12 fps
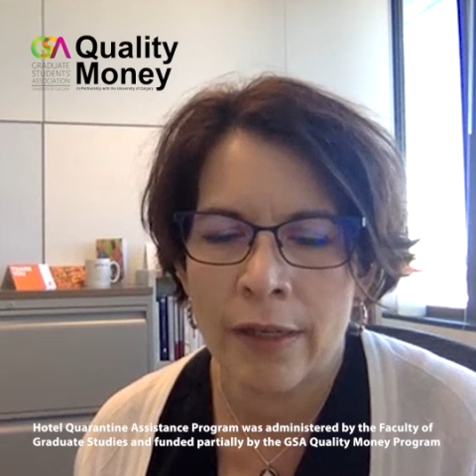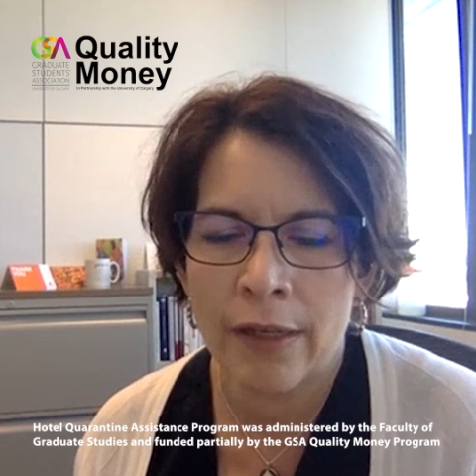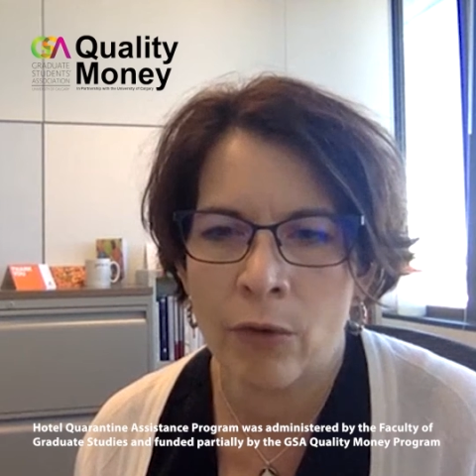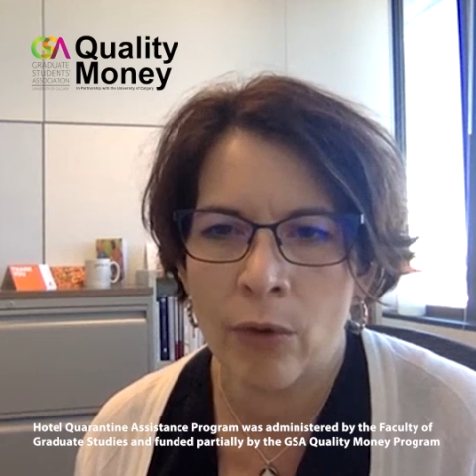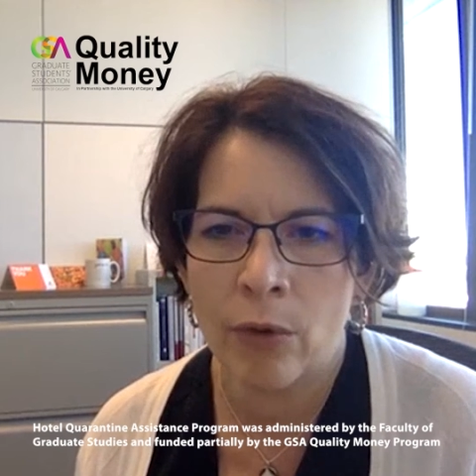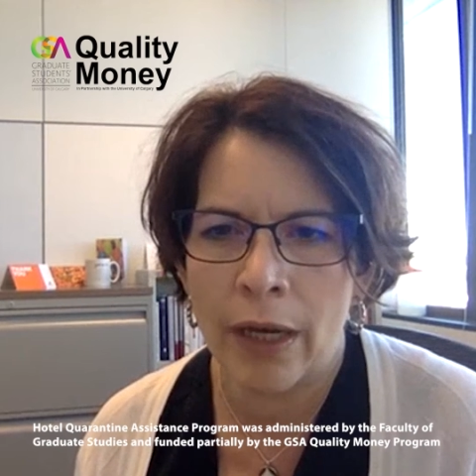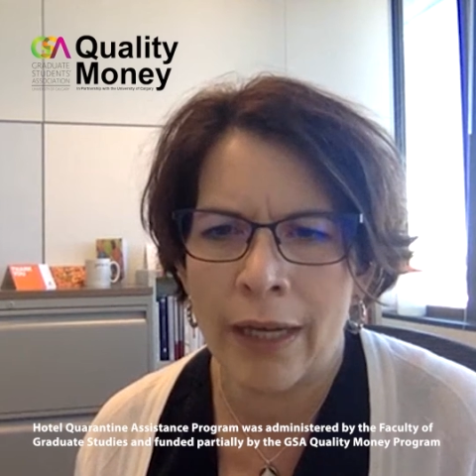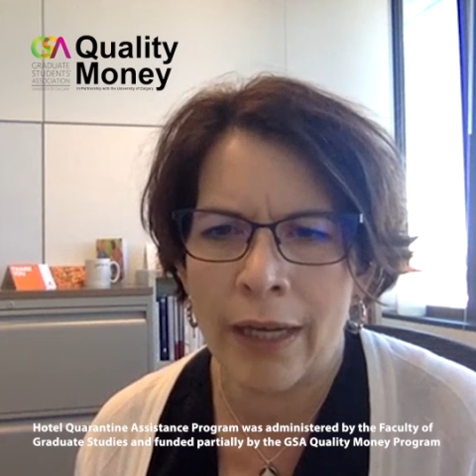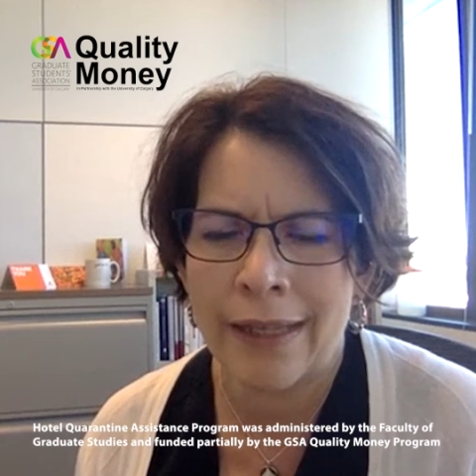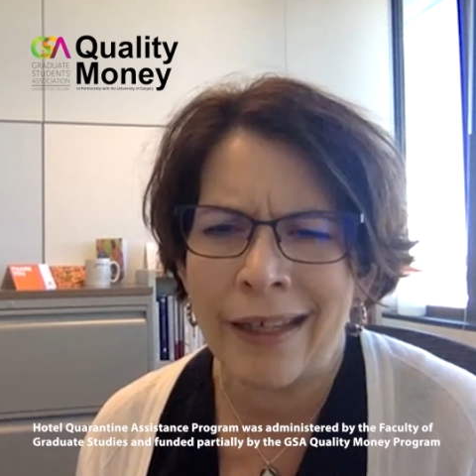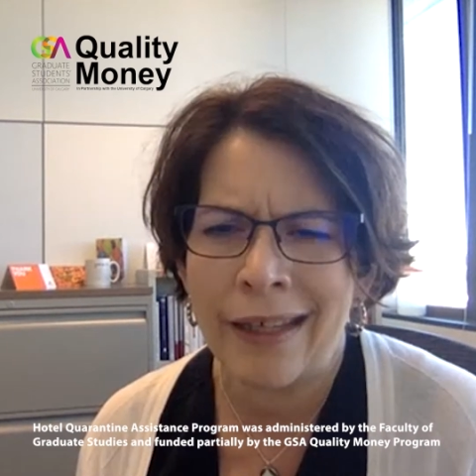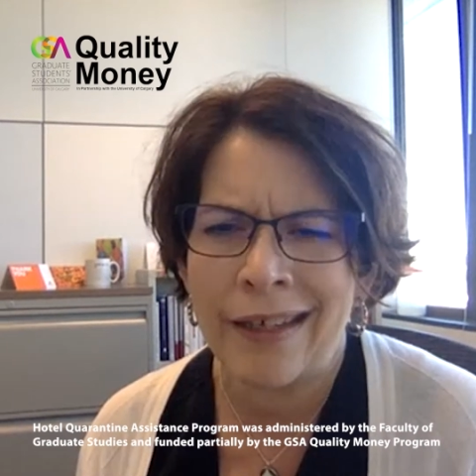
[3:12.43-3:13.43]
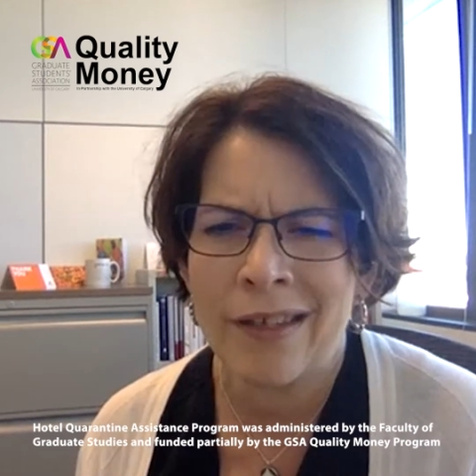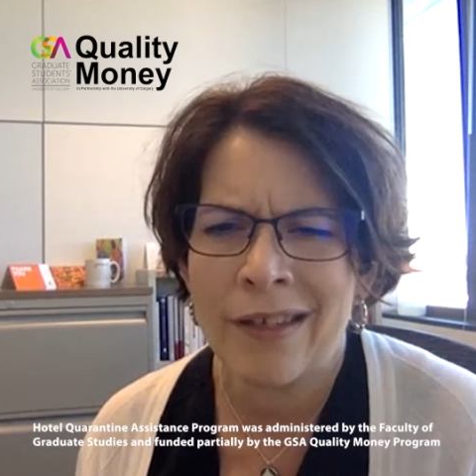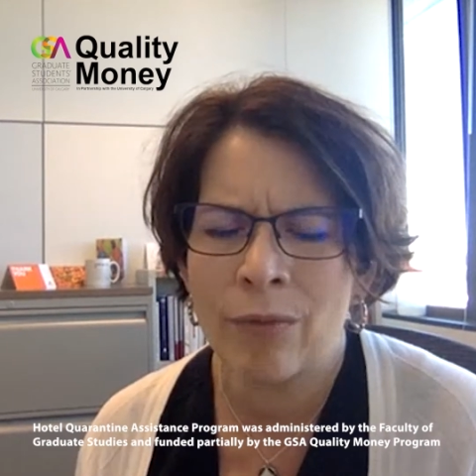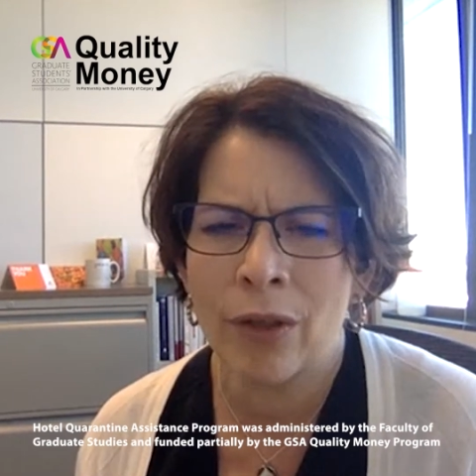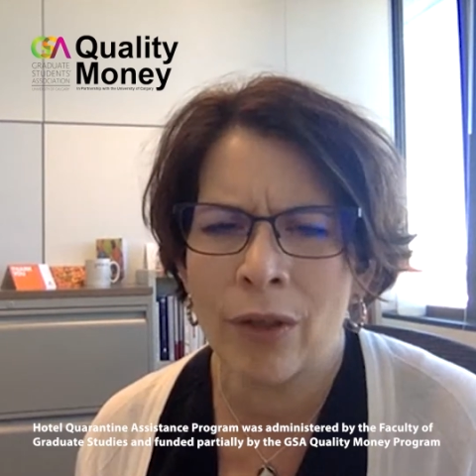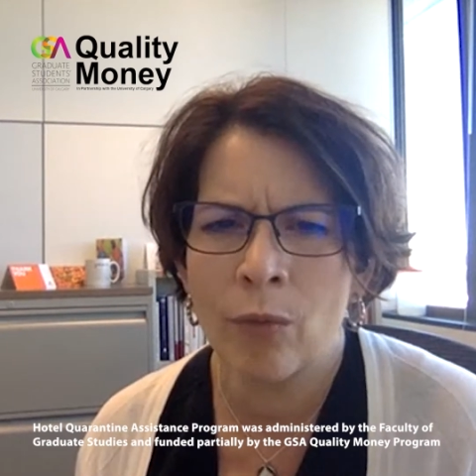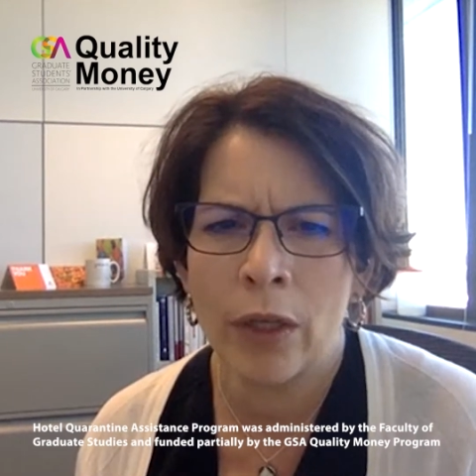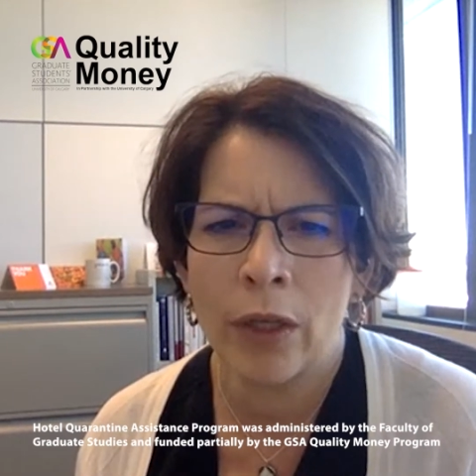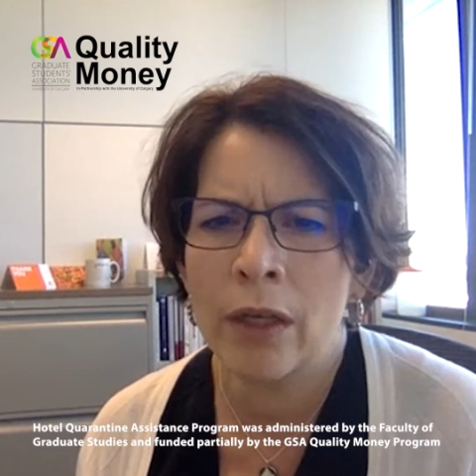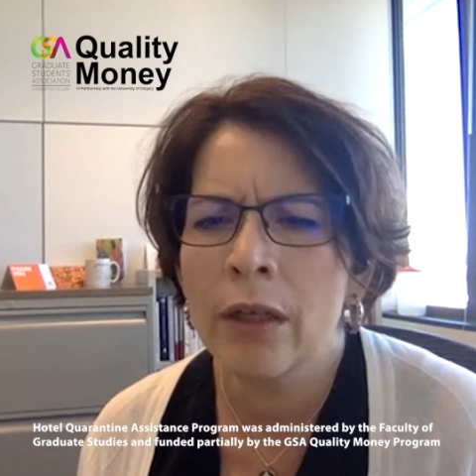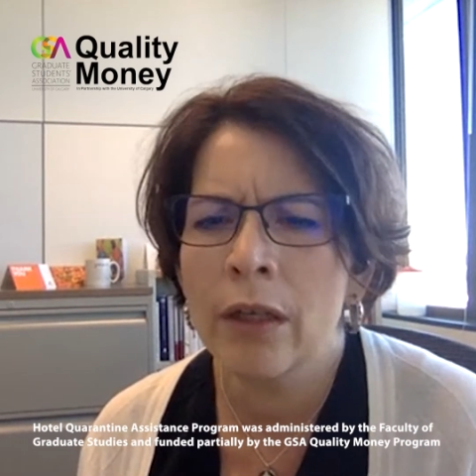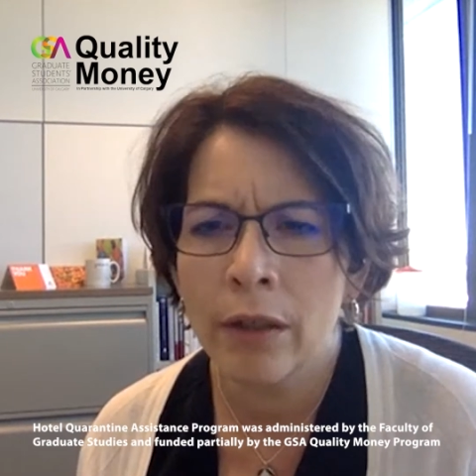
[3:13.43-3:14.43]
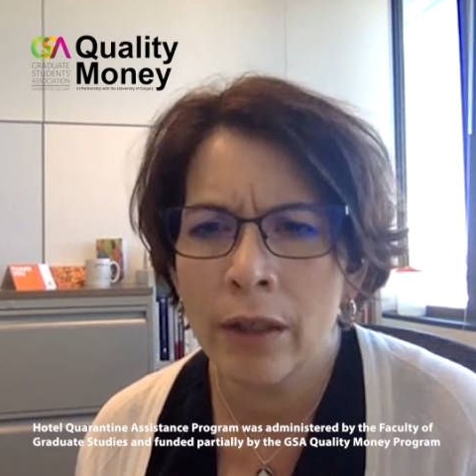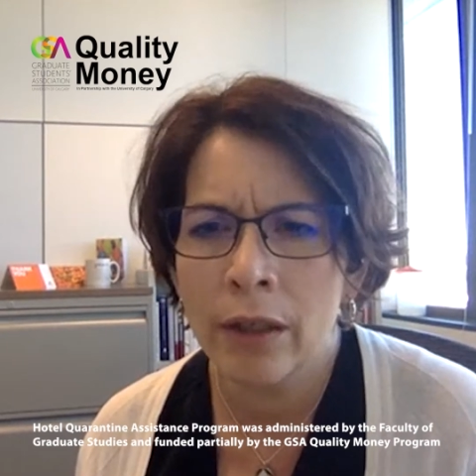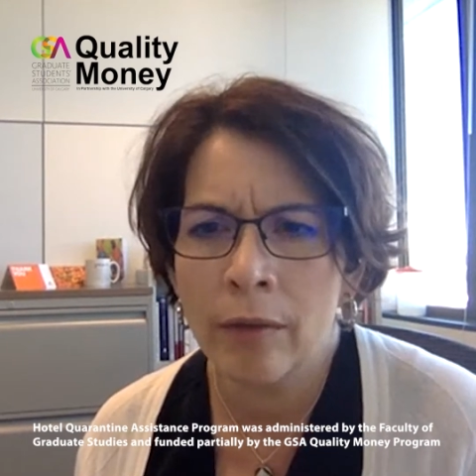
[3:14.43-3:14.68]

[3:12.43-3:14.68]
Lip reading: So I see that as a real win